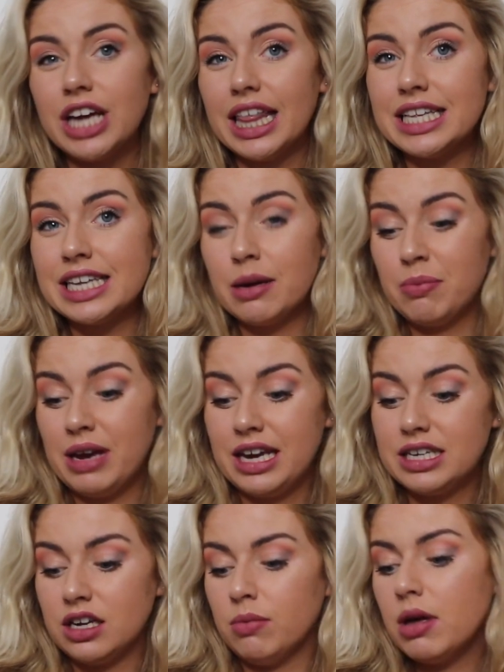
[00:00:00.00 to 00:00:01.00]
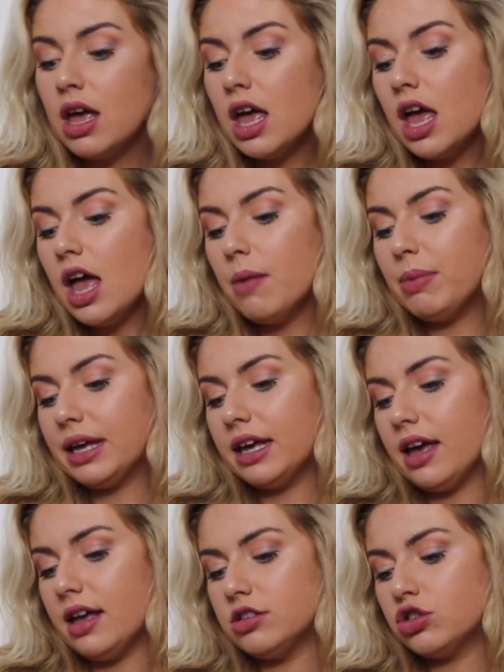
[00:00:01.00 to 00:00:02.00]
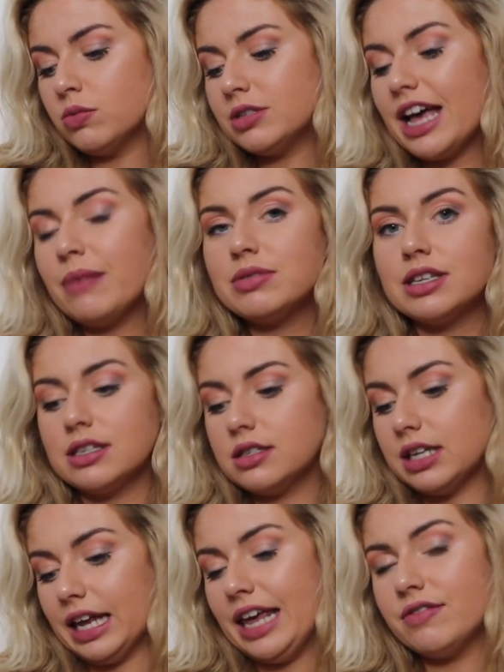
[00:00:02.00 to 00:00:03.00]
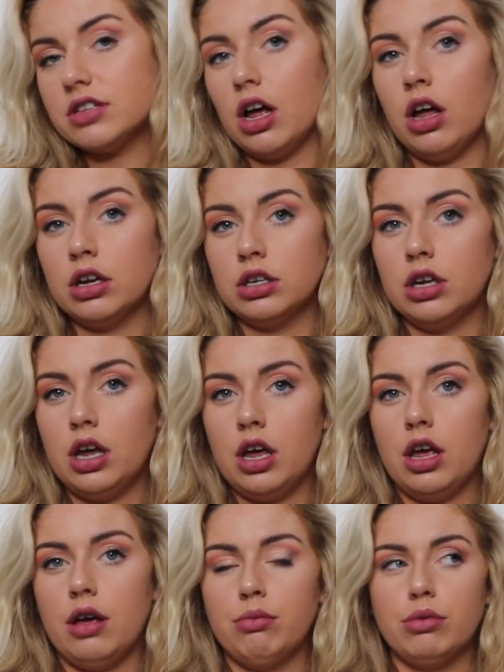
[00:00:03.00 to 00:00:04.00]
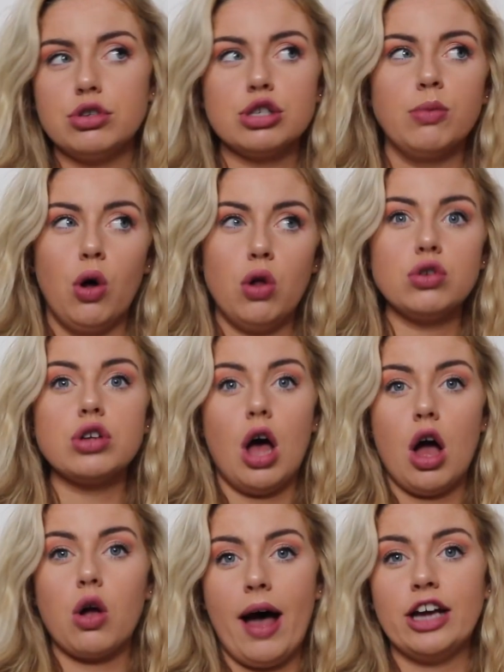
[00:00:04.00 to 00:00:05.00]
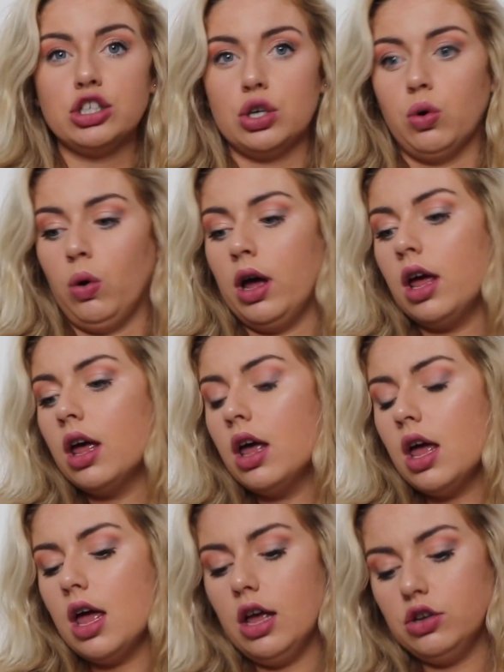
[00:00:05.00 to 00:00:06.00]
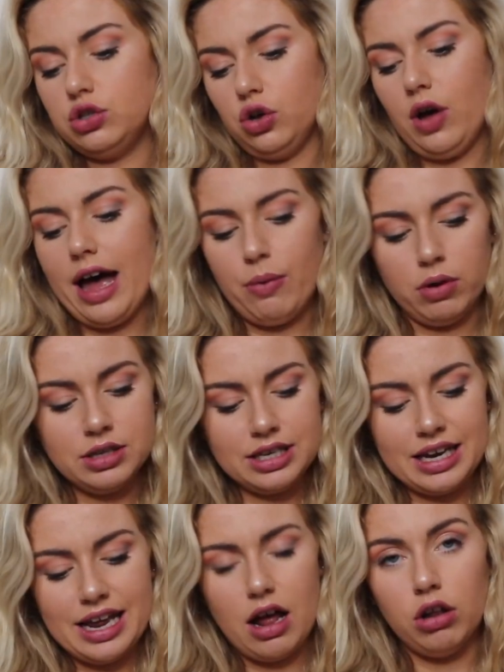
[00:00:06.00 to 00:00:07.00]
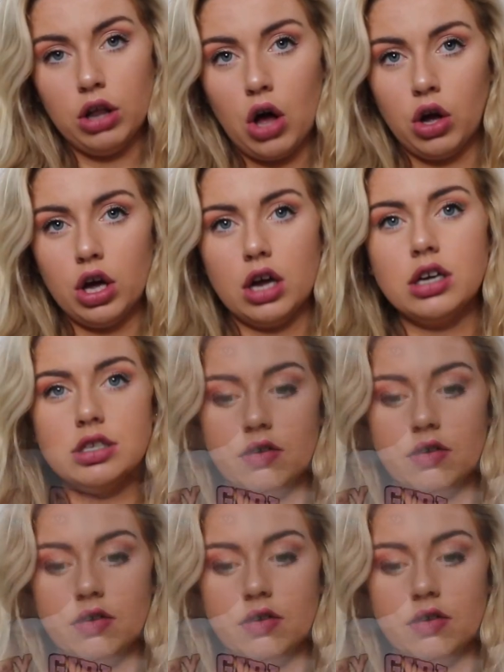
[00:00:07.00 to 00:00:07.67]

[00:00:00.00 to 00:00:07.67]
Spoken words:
get this in a medium because sometimes the sleeves on smalls are quite short. So I wanted it longer because